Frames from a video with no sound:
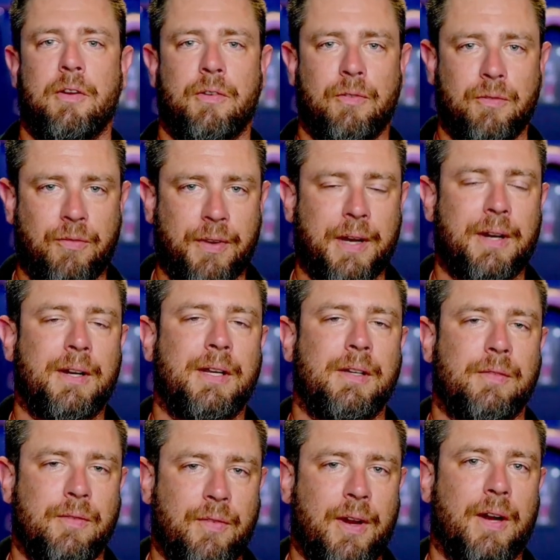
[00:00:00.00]
Very,
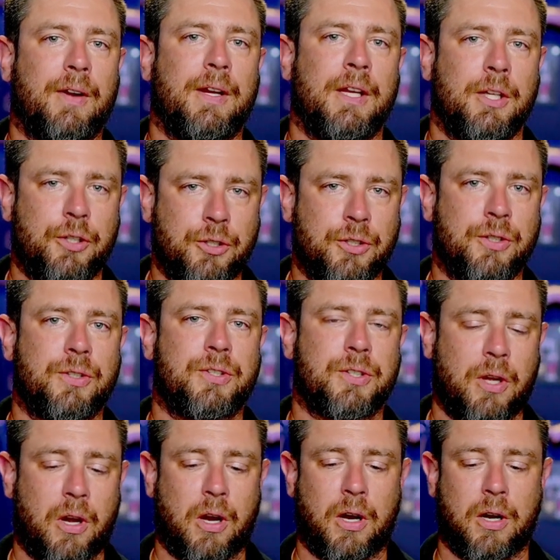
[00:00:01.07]
very good
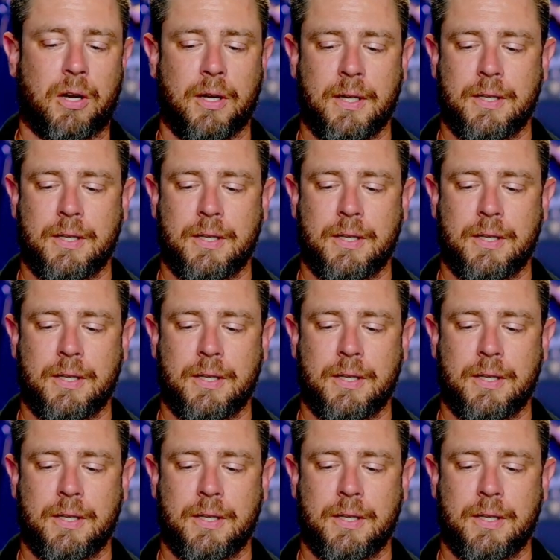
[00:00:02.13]
cigar.